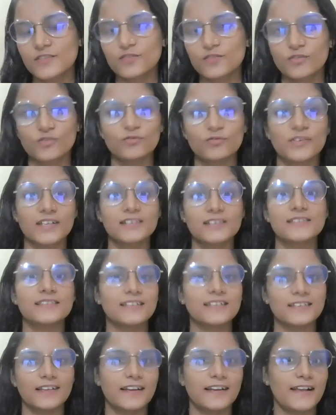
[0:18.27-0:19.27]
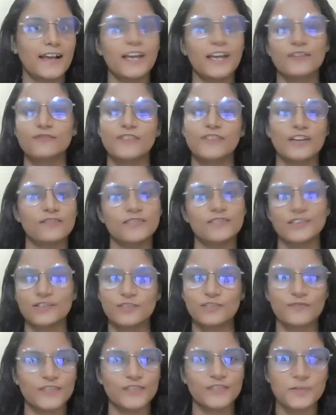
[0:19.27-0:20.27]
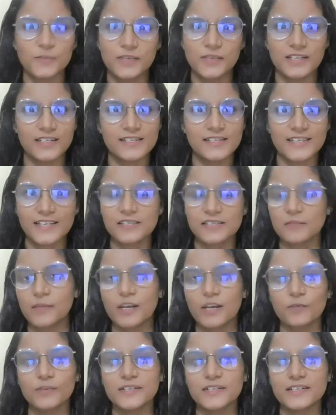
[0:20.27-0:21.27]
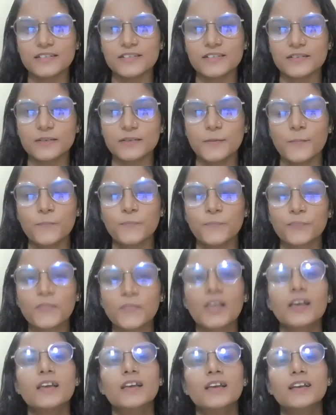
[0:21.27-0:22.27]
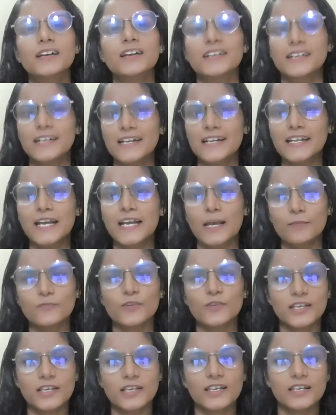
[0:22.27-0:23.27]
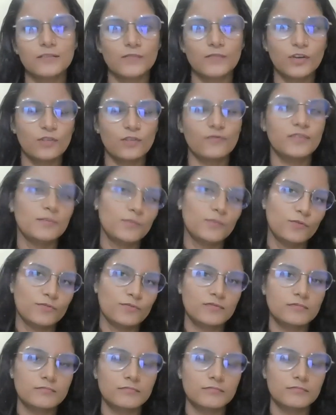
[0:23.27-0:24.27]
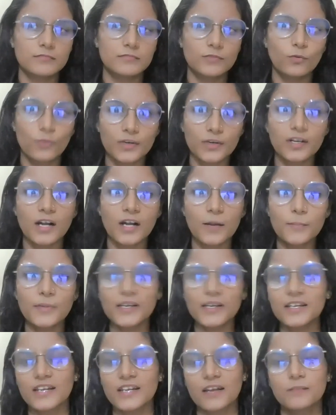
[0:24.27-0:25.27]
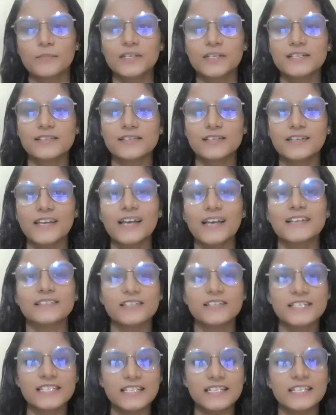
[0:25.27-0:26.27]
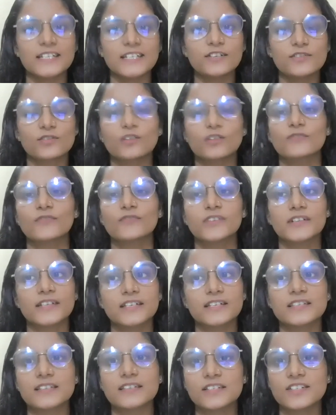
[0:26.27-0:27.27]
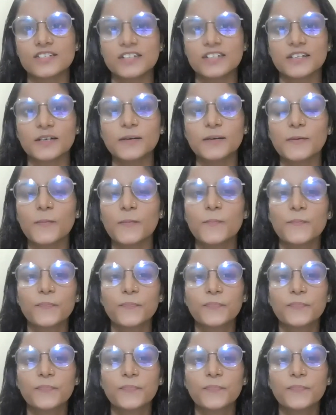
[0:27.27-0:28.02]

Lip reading: So you can say that I have 5 years of experience as a manual tester. Currently, I am working in one of the most known company in MNC as a senior software test engineer.